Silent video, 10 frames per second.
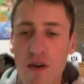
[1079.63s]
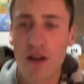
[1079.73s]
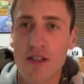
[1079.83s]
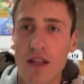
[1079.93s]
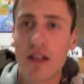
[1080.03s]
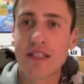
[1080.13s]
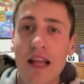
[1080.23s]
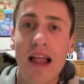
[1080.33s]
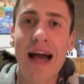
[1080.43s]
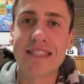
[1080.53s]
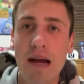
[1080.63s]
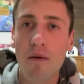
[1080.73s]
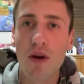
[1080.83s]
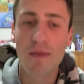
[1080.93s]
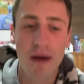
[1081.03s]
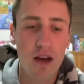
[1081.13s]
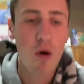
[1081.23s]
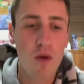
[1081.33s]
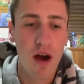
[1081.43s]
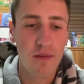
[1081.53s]
Uh, so this is the last time I'm reading my
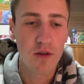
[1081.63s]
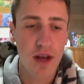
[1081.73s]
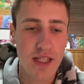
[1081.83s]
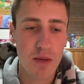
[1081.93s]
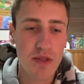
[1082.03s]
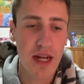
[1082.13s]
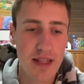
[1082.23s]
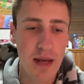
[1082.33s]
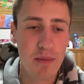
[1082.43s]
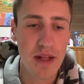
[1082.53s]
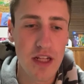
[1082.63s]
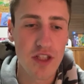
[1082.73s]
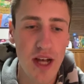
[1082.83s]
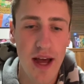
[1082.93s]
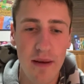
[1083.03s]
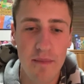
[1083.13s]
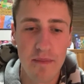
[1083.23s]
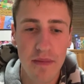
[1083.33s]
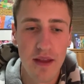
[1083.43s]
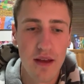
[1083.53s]
code off, okay? Someone's got to type it chat.
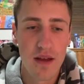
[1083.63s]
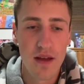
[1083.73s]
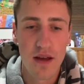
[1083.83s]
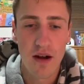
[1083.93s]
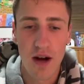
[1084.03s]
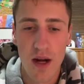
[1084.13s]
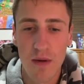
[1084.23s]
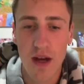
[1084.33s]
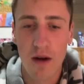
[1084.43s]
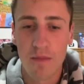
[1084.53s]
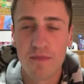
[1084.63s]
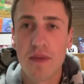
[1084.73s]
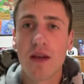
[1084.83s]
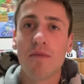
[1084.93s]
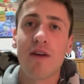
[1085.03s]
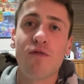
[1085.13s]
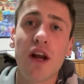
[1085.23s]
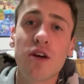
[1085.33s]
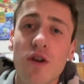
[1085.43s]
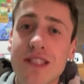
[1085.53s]
All right, here we go. My friend
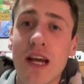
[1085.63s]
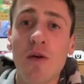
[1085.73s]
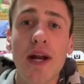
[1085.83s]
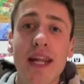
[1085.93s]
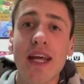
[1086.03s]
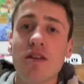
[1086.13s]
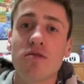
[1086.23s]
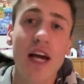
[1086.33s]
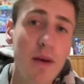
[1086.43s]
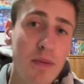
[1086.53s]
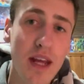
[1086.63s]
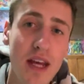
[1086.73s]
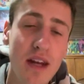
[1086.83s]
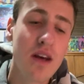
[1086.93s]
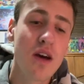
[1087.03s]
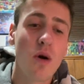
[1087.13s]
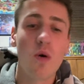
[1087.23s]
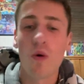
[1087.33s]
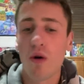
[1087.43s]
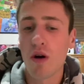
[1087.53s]
code is get ready to either type it in
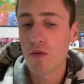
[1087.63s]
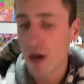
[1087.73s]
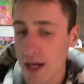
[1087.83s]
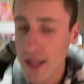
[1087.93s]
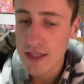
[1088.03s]
or write it